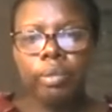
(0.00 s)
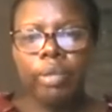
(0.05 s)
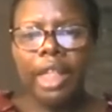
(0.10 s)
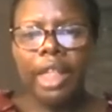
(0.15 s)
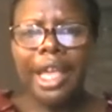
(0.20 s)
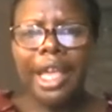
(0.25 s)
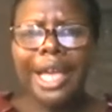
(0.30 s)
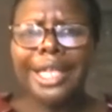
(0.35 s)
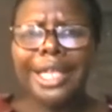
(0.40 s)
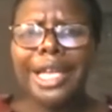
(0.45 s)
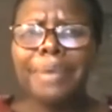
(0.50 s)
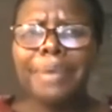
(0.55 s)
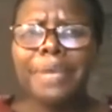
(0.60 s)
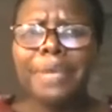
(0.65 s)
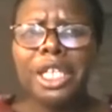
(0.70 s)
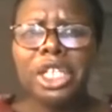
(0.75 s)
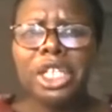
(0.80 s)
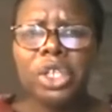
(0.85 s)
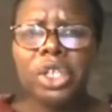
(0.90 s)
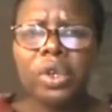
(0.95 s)

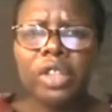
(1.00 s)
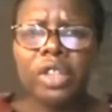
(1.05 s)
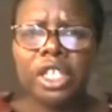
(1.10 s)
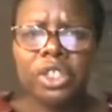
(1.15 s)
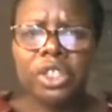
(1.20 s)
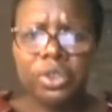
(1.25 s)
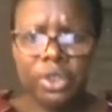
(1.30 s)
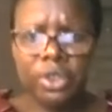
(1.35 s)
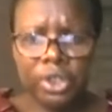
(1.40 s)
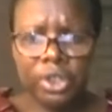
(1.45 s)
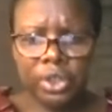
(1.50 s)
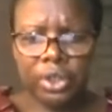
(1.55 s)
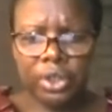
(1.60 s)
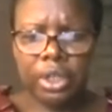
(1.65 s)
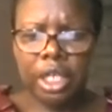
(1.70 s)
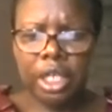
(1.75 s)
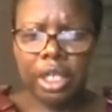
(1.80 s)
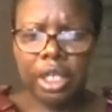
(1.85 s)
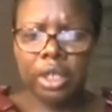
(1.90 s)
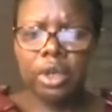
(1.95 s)
adapted in order to reduce
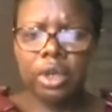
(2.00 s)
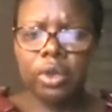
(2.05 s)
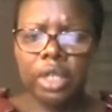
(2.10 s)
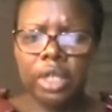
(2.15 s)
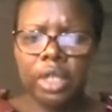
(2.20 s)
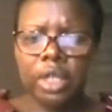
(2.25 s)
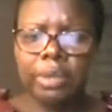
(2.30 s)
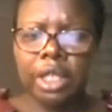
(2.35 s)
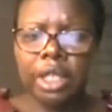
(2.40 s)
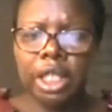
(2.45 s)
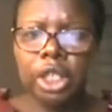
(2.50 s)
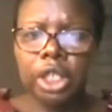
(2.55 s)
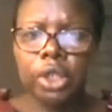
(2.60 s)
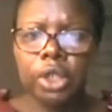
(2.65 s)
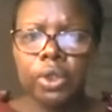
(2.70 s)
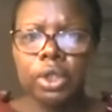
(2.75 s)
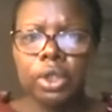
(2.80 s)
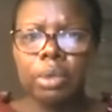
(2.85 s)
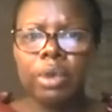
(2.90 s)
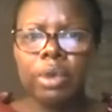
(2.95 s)

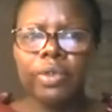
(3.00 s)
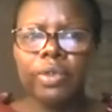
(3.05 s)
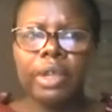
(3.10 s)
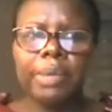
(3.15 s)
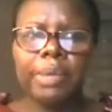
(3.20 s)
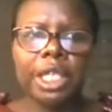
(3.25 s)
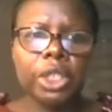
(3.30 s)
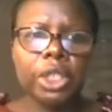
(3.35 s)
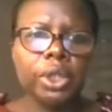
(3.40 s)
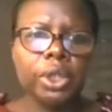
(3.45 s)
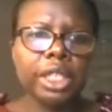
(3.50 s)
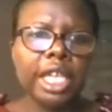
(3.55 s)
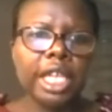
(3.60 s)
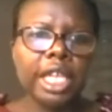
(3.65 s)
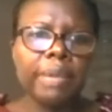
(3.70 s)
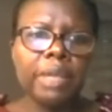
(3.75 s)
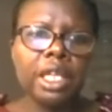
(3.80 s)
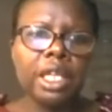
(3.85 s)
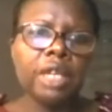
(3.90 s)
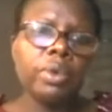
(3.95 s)
contamination. Some of them are just
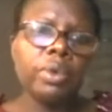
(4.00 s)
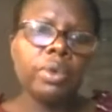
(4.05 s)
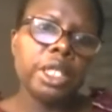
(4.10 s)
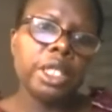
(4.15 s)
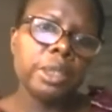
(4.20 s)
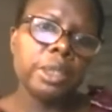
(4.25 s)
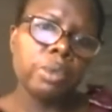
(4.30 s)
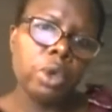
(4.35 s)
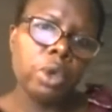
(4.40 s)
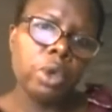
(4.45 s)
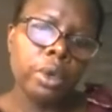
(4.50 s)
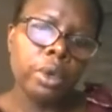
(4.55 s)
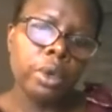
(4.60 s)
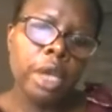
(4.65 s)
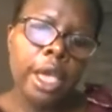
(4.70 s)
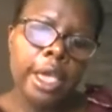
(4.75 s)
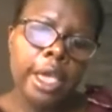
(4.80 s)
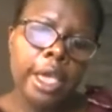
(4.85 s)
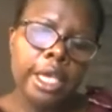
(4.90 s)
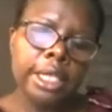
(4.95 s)
coming in with a small
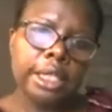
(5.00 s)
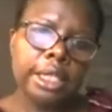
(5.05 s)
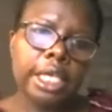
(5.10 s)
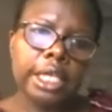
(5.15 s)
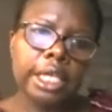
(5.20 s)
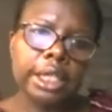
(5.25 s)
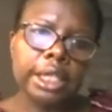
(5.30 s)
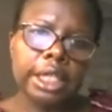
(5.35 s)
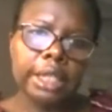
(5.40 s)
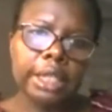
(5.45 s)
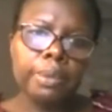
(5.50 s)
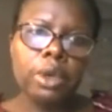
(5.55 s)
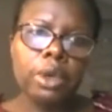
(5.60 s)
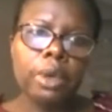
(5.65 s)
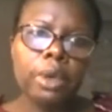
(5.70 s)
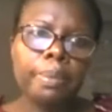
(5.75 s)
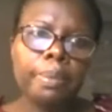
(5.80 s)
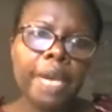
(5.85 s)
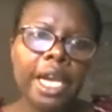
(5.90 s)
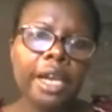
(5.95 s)

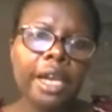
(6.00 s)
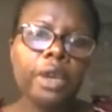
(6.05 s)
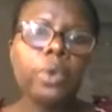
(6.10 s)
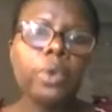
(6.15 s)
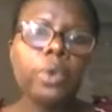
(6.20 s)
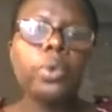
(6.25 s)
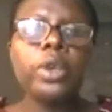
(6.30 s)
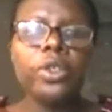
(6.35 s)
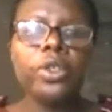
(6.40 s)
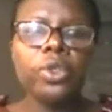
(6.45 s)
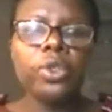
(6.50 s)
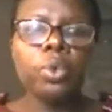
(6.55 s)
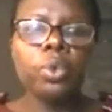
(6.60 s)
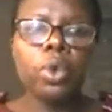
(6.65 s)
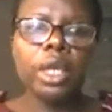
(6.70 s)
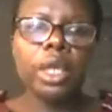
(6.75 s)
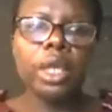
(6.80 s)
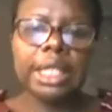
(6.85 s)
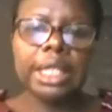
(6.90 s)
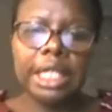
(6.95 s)
Ziploc bag with
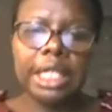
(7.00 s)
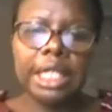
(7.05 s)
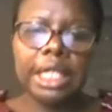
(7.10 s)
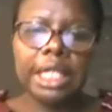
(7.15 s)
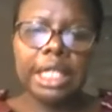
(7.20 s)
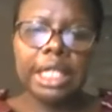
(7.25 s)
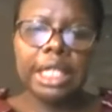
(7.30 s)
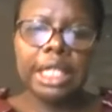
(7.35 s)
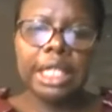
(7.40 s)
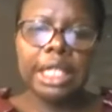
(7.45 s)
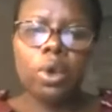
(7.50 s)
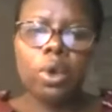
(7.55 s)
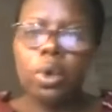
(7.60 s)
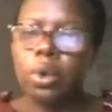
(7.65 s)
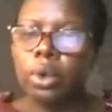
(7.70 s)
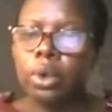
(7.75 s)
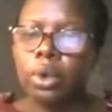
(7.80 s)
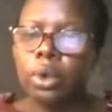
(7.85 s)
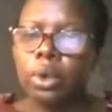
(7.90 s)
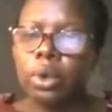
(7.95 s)
what is needed for a
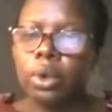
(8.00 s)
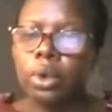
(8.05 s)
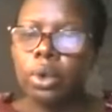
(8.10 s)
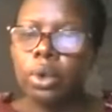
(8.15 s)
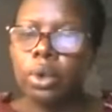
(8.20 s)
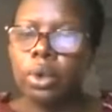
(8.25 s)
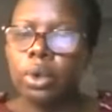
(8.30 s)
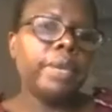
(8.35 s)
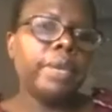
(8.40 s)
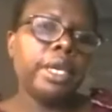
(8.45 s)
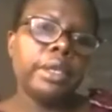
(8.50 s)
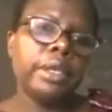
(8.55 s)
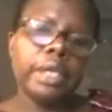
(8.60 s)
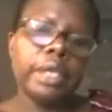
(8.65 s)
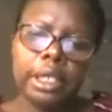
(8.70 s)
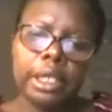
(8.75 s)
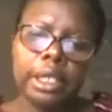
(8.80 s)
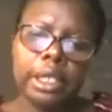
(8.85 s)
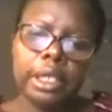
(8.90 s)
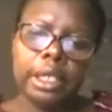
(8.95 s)
code. But
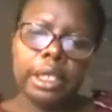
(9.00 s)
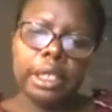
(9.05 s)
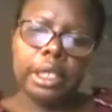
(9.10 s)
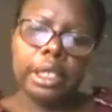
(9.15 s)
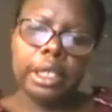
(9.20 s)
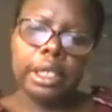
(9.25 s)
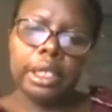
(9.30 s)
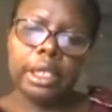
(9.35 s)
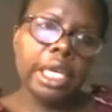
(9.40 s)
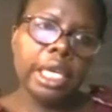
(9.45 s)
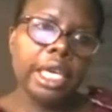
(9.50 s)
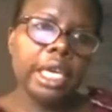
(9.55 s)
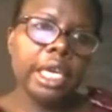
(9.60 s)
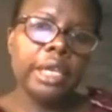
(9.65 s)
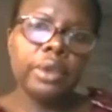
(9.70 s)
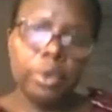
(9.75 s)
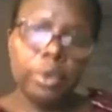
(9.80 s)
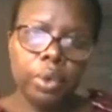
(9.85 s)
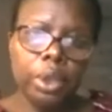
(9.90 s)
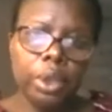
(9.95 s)

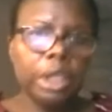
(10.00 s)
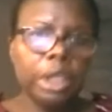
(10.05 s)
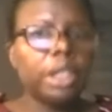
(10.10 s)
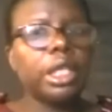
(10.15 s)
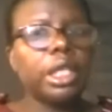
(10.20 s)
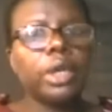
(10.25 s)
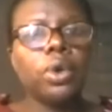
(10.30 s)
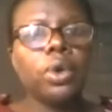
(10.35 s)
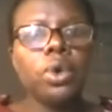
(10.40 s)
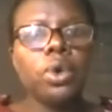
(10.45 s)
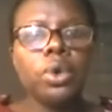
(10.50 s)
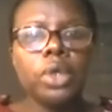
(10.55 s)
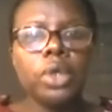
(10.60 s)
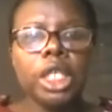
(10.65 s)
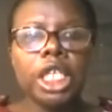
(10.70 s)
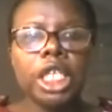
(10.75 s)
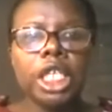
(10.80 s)
again, the goal here